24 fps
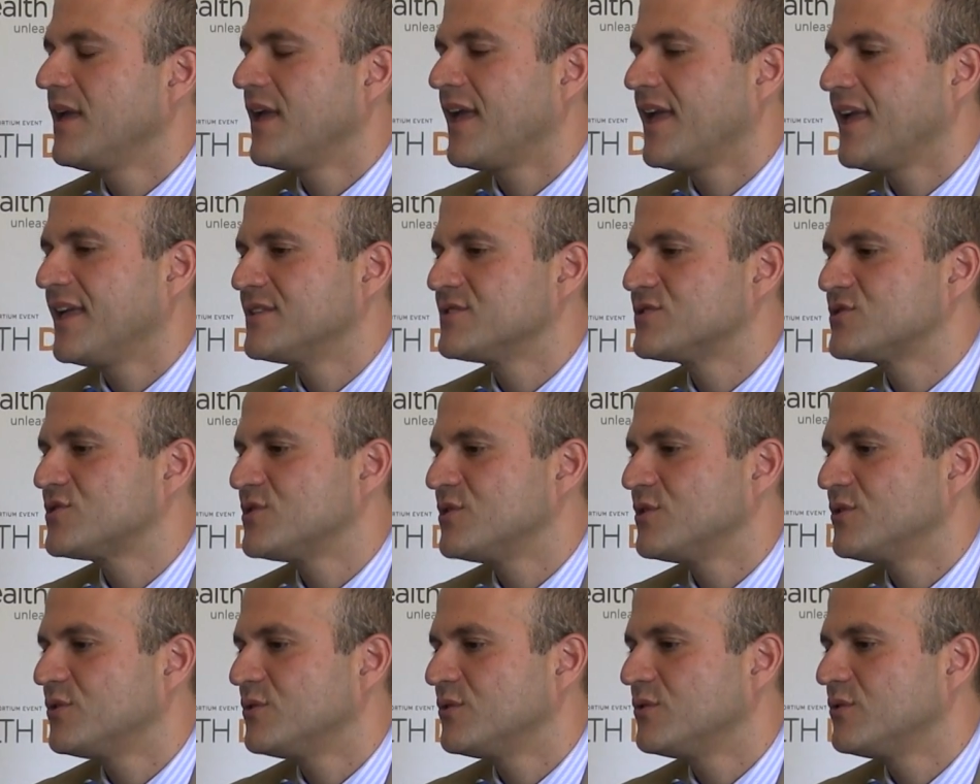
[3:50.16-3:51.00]
And
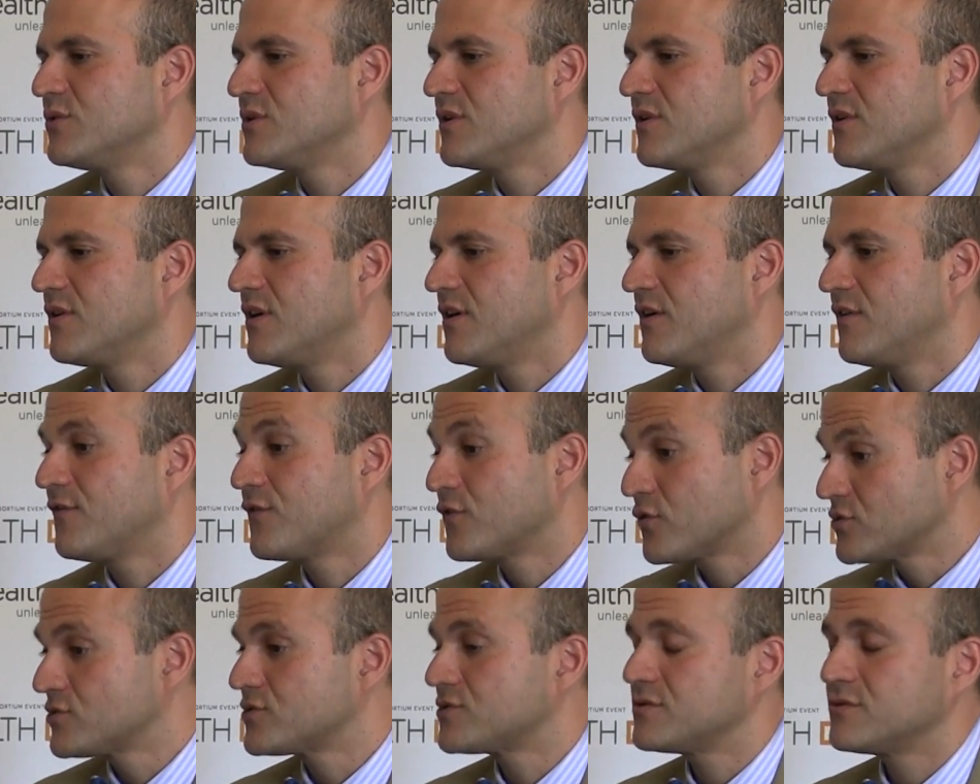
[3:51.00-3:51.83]
so
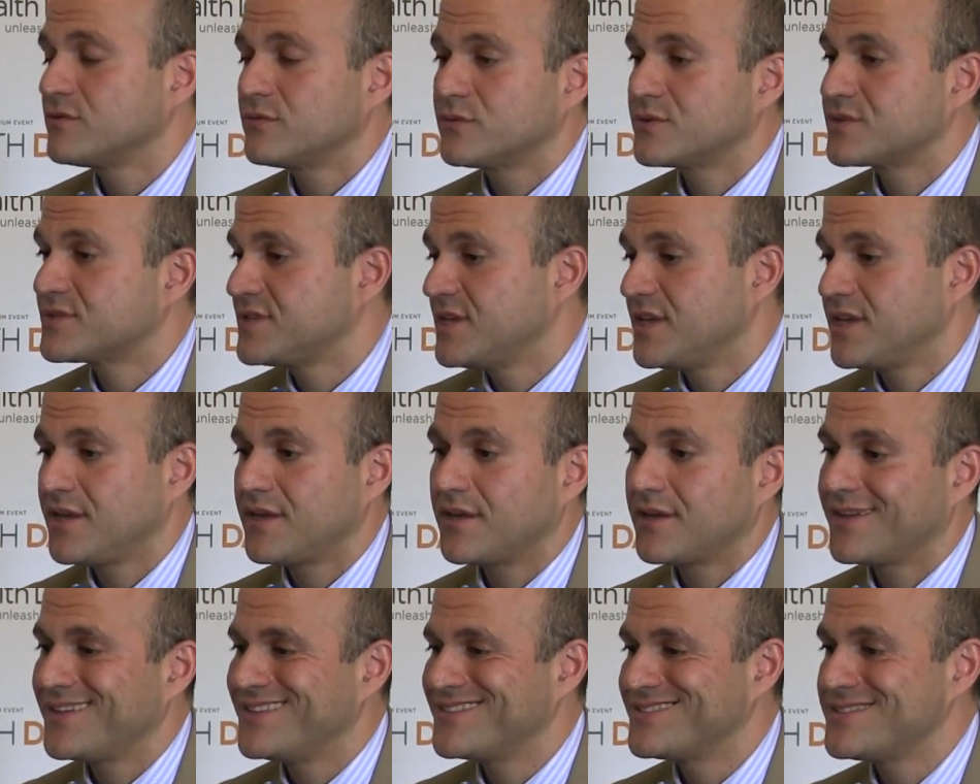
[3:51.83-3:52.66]
first, we're
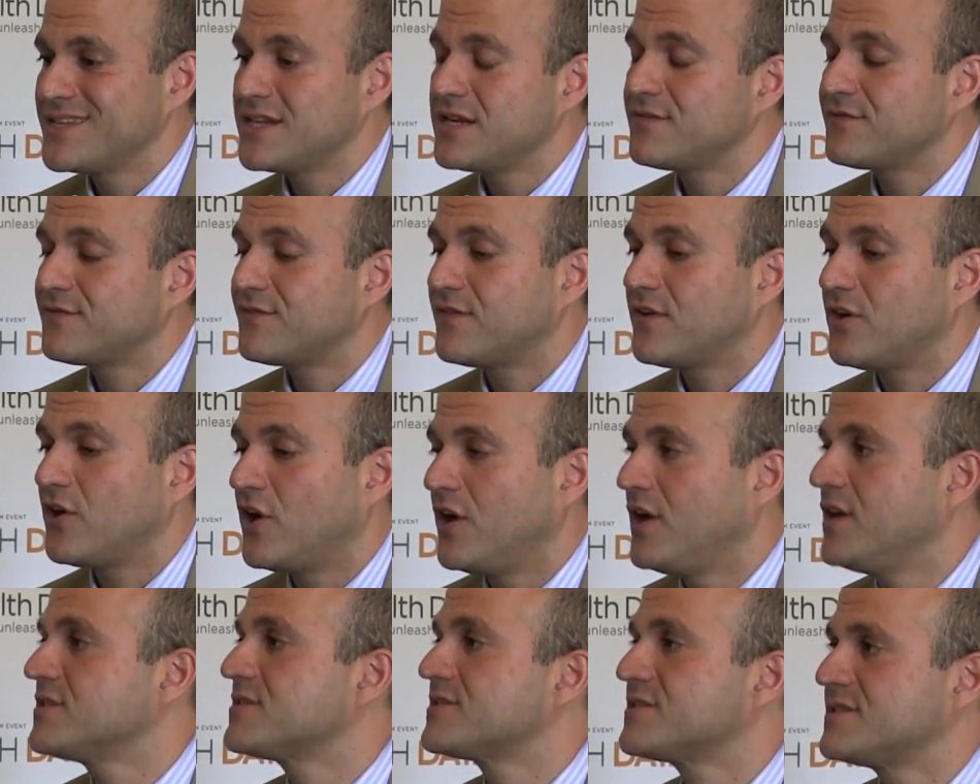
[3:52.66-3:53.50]
saying, instead of
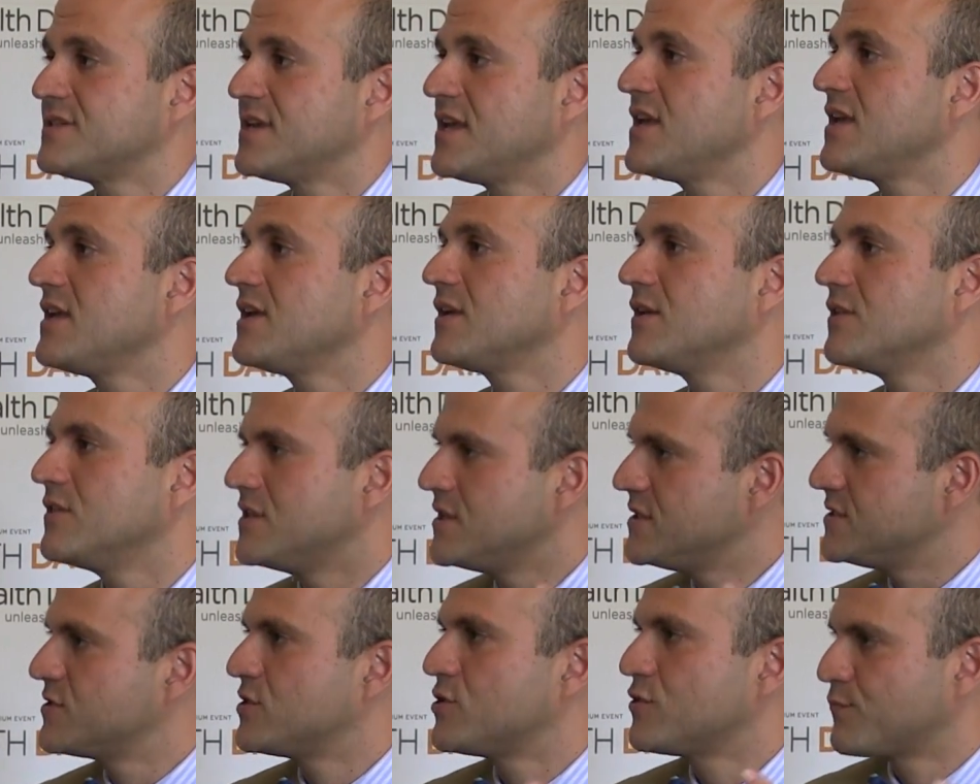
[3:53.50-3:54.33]
us saying
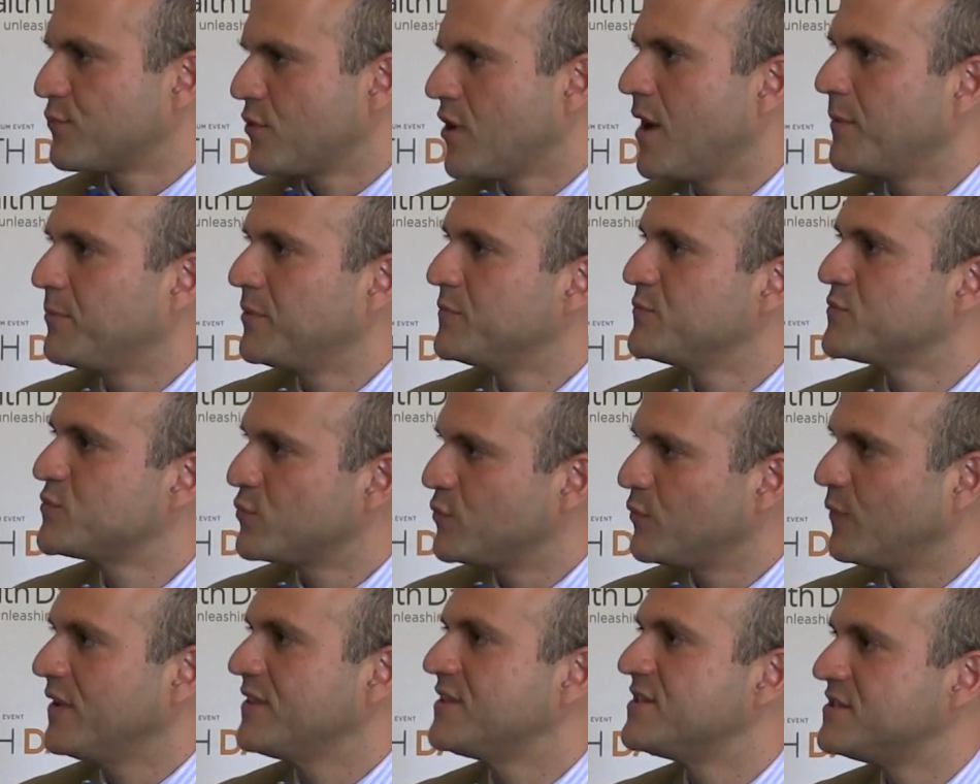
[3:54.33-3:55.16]
these are the problems
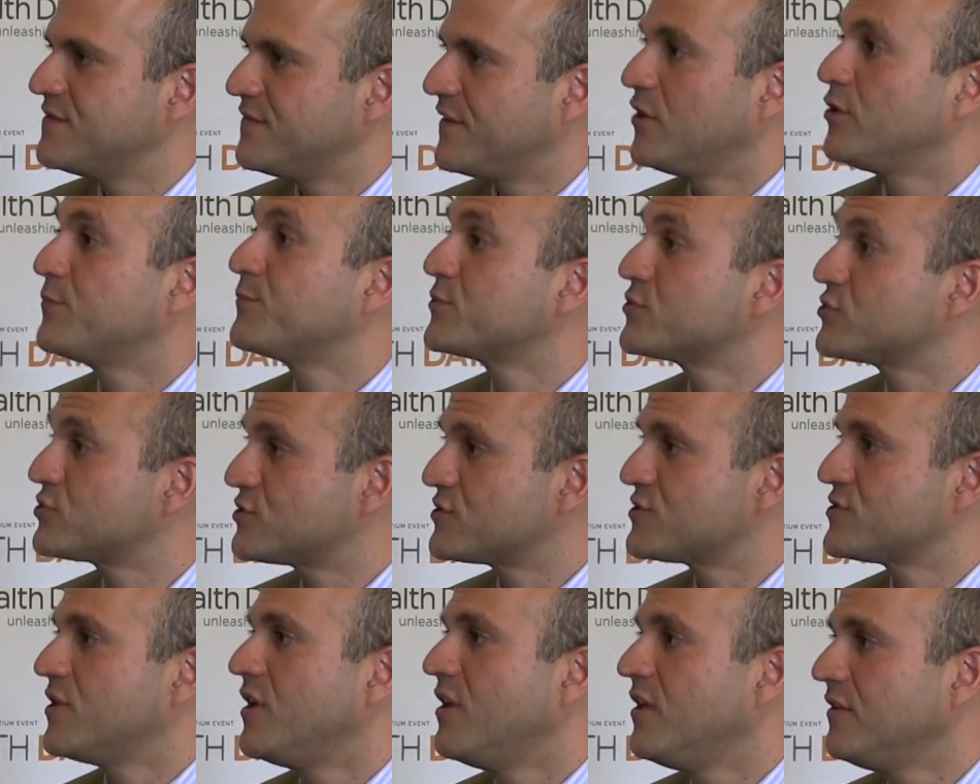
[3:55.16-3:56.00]
we want the developers
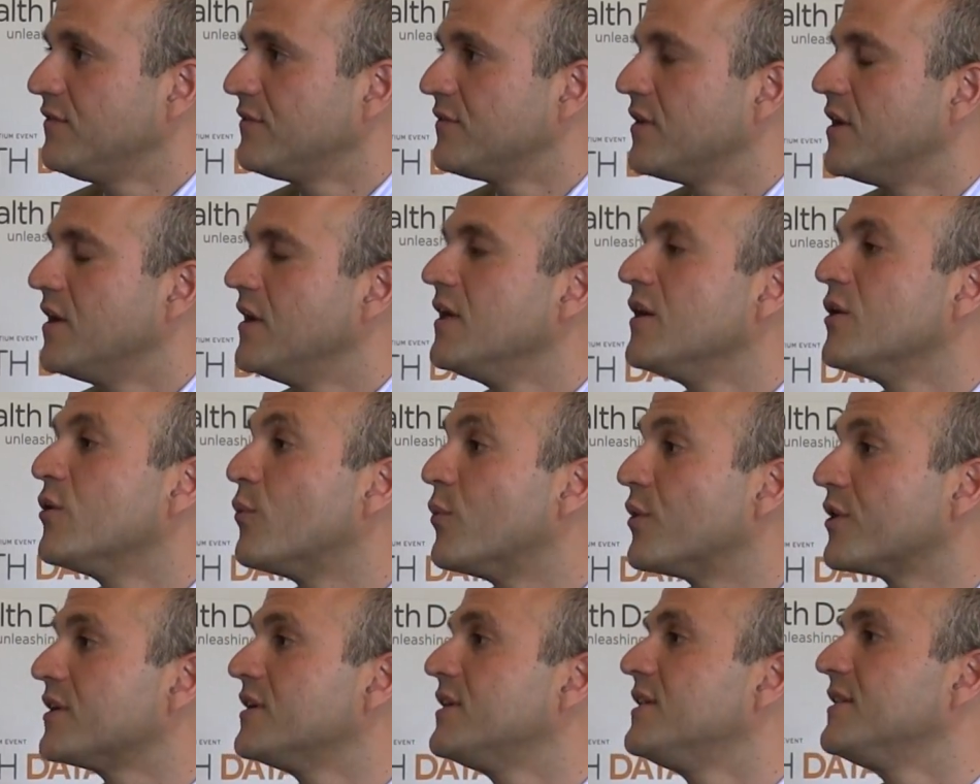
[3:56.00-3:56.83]
to solve,
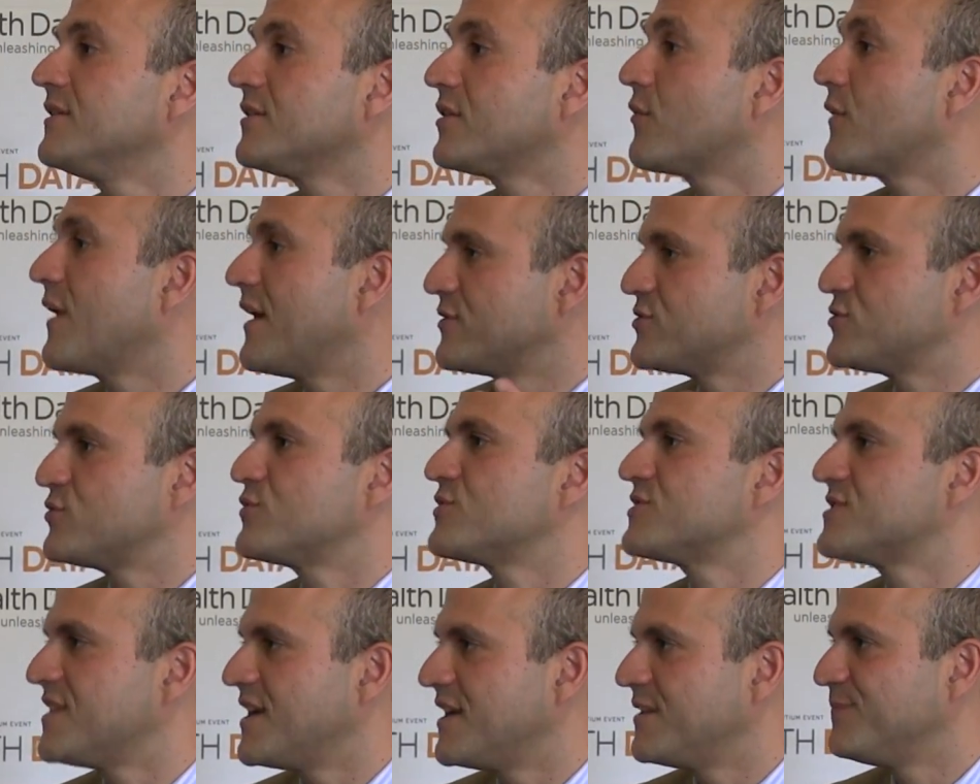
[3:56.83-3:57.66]
we're going to
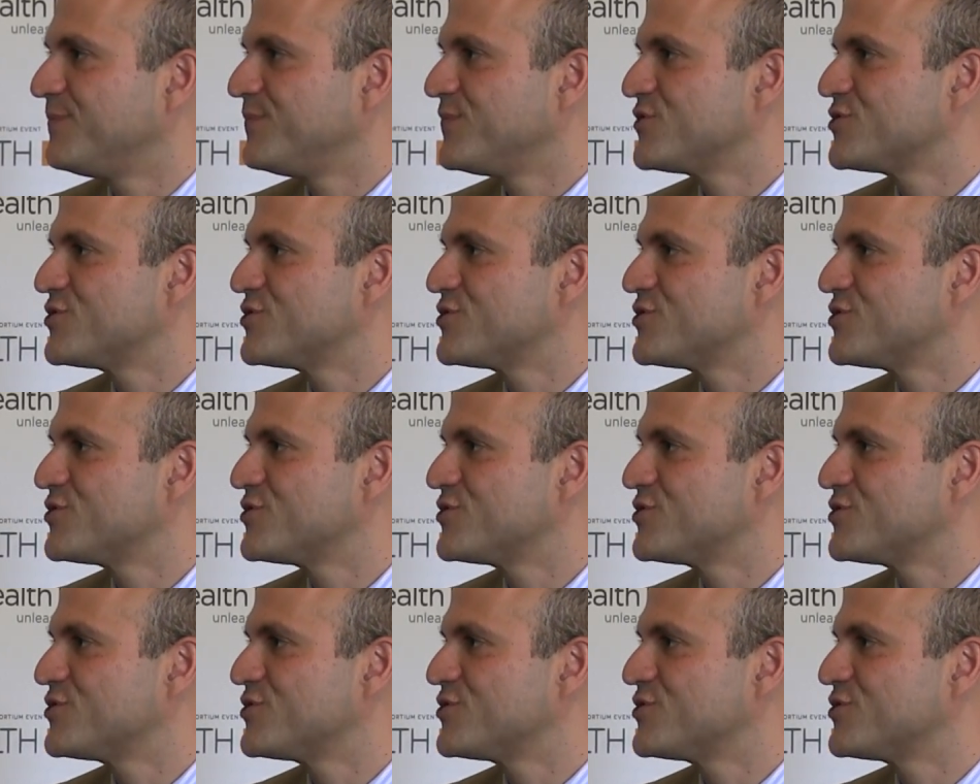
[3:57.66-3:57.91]
crowdsource that.